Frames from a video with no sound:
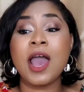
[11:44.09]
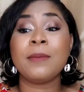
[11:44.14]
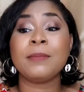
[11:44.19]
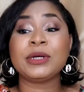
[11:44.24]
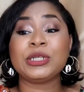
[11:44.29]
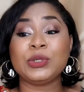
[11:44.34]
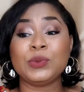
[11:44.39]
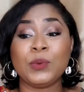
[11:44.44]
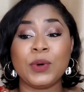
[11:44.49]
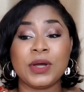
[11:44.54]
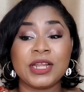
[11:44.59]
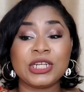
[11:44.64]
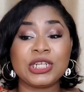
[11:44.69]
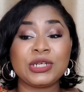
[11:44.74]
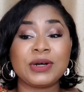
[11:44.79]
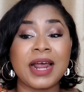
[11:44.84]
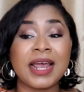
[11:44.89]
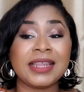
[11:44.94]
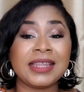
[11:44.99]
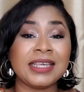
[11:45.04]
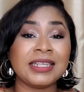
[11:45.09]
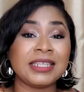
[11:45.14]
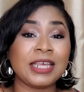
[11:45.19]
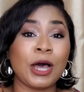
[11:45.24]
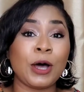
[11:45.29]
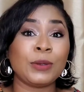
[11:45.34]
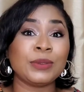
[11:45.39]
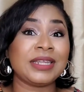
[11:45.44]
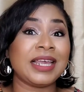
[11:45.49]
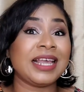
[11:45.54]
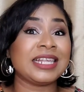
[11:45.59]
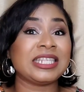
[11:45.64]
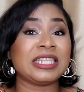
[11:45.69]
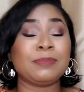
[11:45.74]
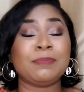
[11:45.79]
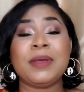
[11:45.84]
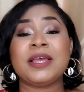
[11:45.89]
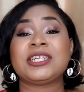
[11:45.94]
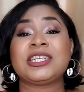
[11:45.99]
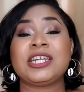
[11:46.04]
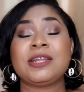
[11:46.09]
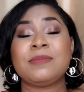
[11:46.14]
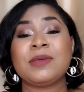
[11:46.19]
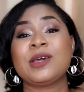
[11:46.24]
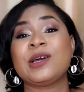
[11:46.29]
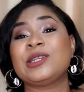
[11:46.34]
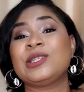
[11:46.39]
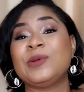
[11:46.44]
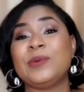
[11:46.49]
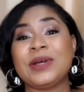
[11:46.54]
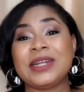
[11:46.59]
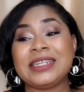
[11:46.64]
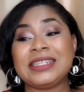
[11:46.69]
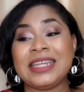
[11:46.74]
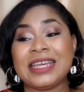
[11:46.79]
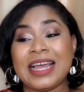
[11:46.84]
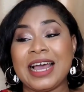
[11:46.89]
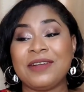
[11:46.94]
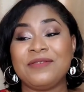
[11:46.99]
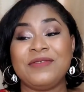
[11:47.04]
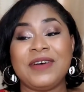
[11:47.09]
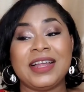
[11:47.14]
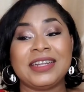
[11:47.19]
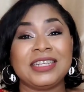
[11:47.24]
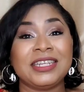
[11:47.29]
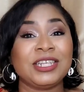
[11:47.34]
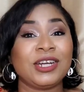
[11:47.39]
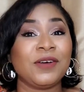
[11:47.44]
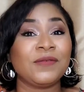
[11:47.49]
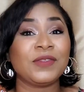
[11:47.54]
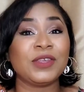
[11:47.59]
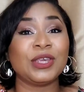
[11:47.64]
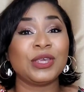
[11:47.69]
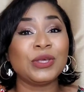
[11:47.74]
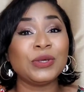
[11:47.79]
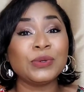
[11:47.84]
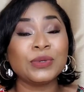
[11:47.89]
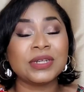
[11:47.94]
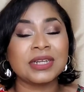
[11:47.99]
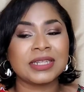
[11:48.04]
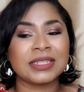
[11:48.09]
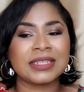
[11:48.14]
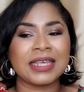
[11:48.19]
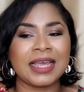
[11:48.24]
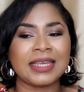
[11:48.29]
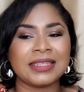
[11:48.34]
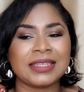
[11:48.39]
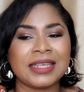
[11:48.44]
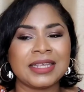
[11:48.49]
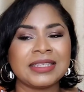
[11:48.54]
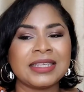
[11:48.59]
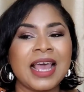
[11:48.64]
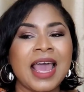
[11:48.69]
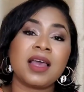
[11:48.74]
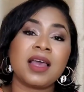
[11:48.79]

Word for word: but you want to try these out, especially because you want to take advantage of the huge sizes,